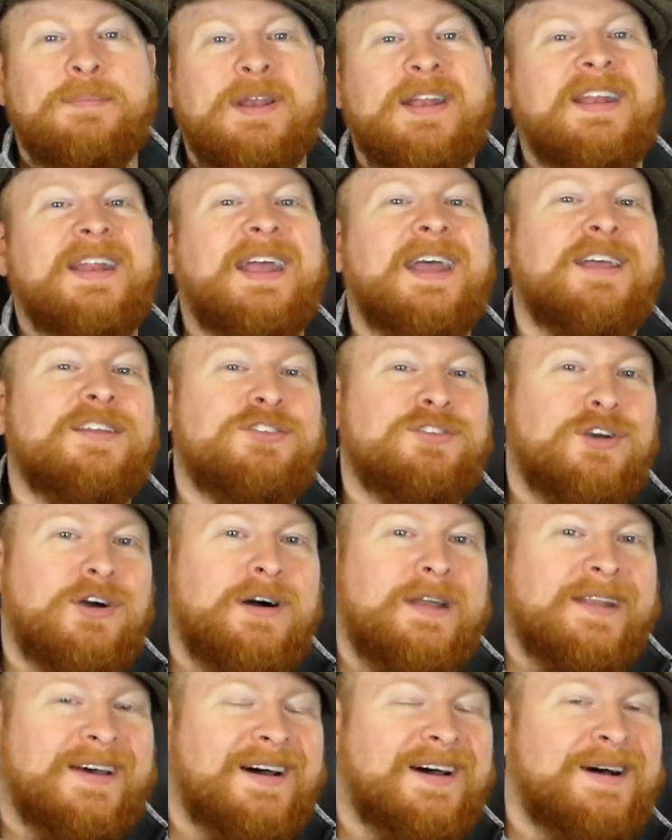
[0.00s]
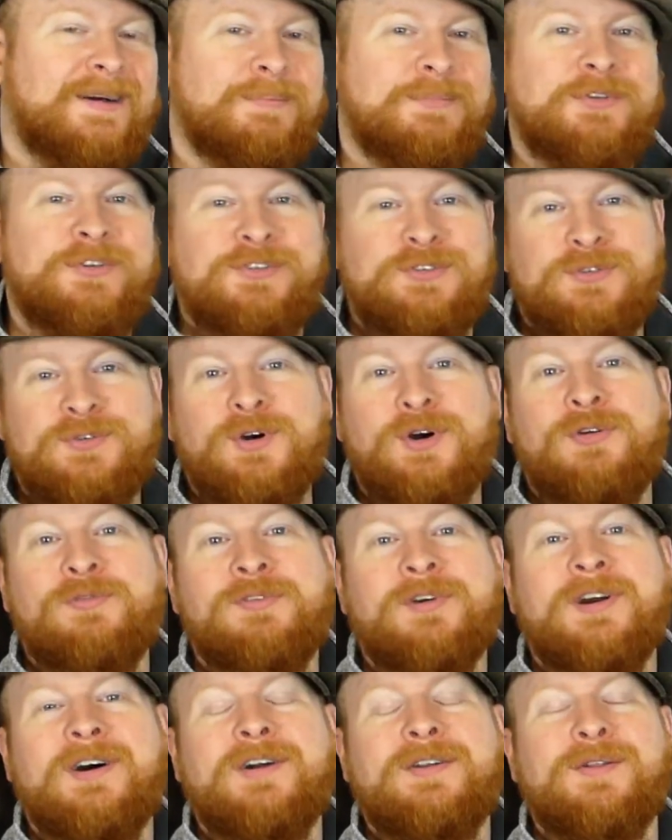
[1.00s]
but it has gone up to
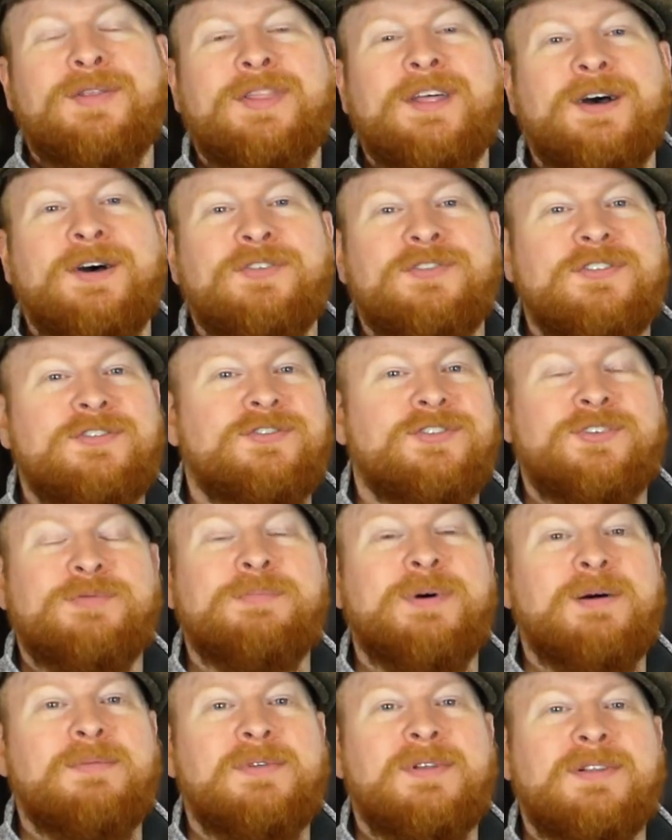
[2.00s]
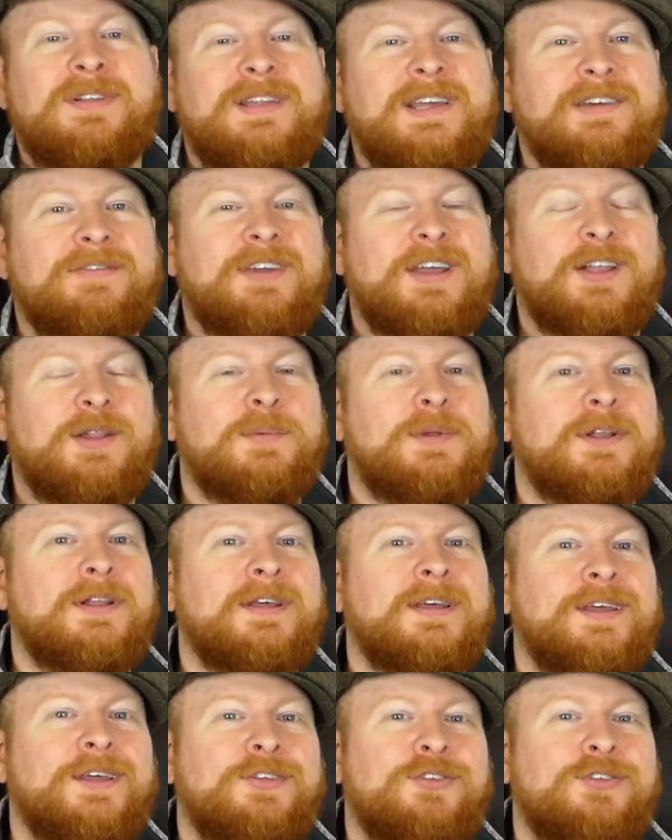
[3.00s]
over 100,000 just publicly available.